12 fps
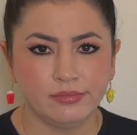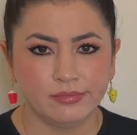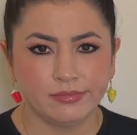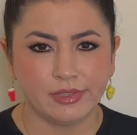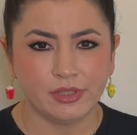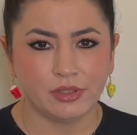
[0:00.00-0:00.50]

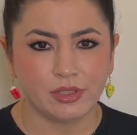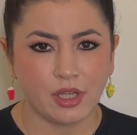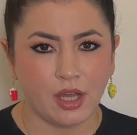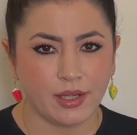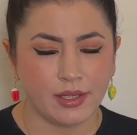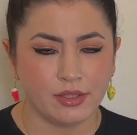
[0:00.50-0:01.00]
When you're
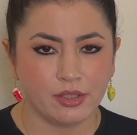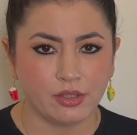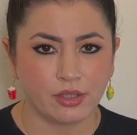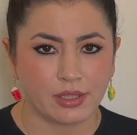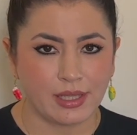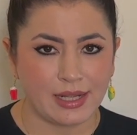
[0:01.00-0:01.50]
talking to
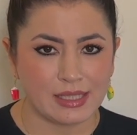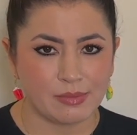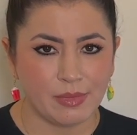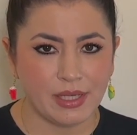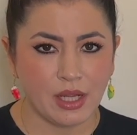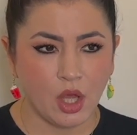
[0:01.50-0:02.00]
your
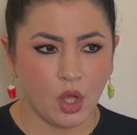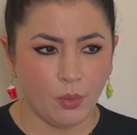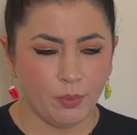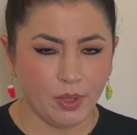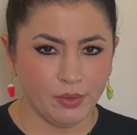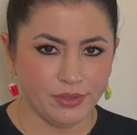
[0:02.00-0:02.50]
classmate,
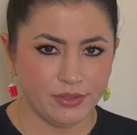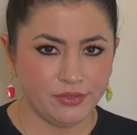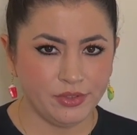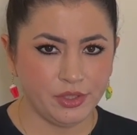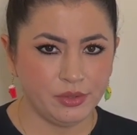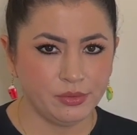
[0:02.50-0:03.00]
both of
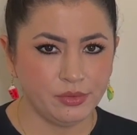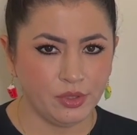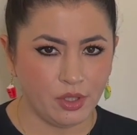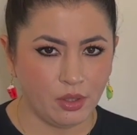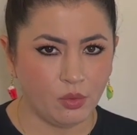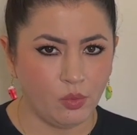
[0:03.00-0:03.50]
you
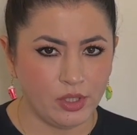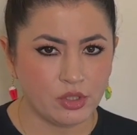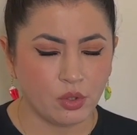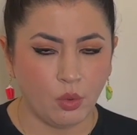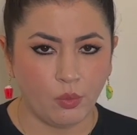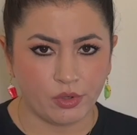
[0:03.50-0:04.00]
know which
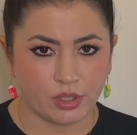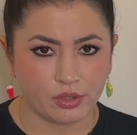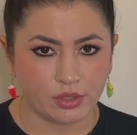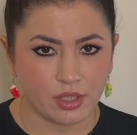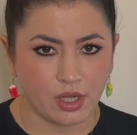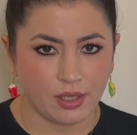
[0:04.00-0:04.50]
homework
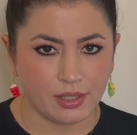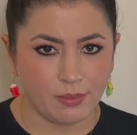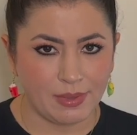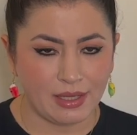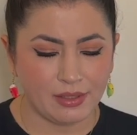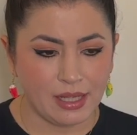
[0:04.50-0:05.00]
you're talking
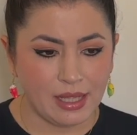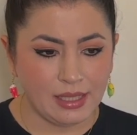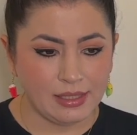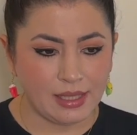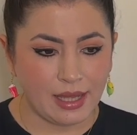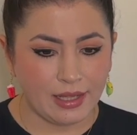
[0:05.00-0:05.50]
about.
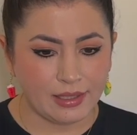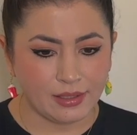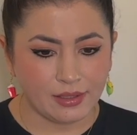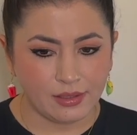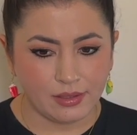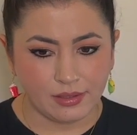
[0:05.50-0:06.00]
Like,
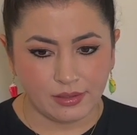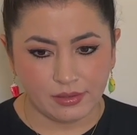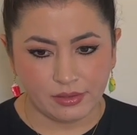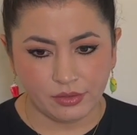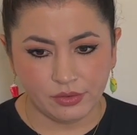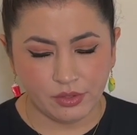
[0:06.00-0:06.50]

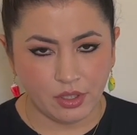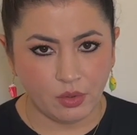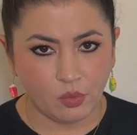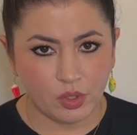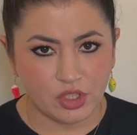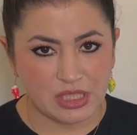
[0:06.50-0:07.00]
you know
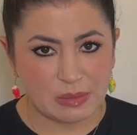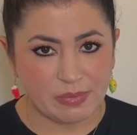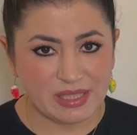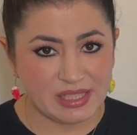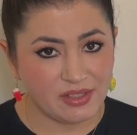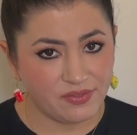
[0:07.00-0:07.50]
which
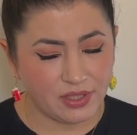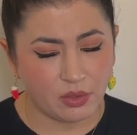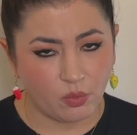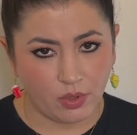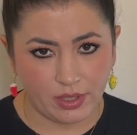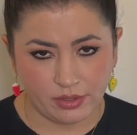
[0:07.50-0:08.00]

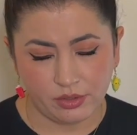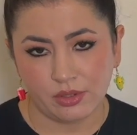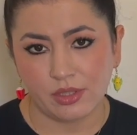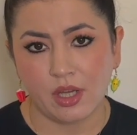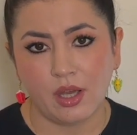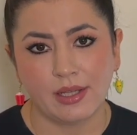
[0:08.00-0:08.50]
specific one you're
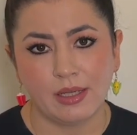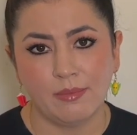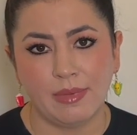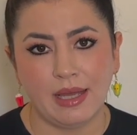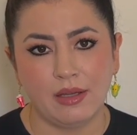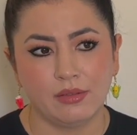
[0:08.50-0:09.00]
talking
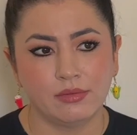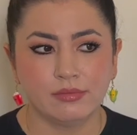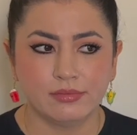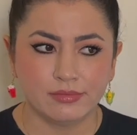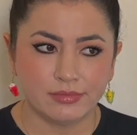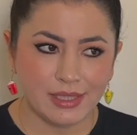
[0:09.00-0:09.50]
about.
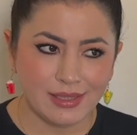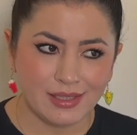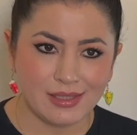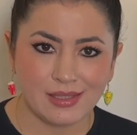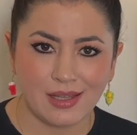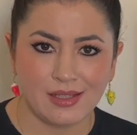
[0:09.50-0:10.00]
In
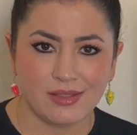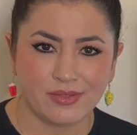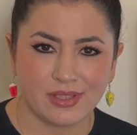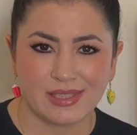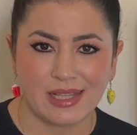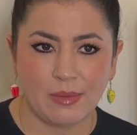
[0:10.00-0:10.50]
this case, for
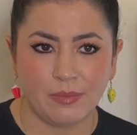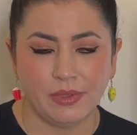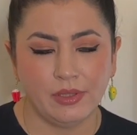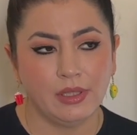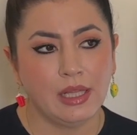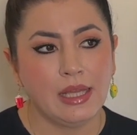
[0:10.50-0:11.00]

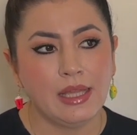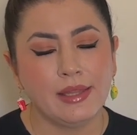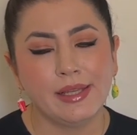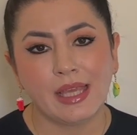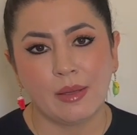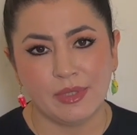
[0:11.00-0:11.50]
example,
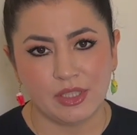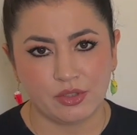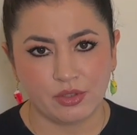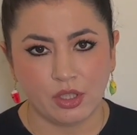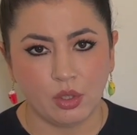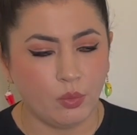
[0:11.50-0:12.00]
the
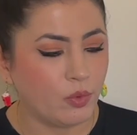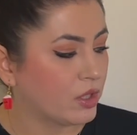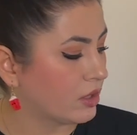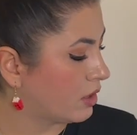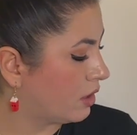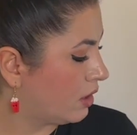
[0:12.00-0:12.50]
chemistry homework.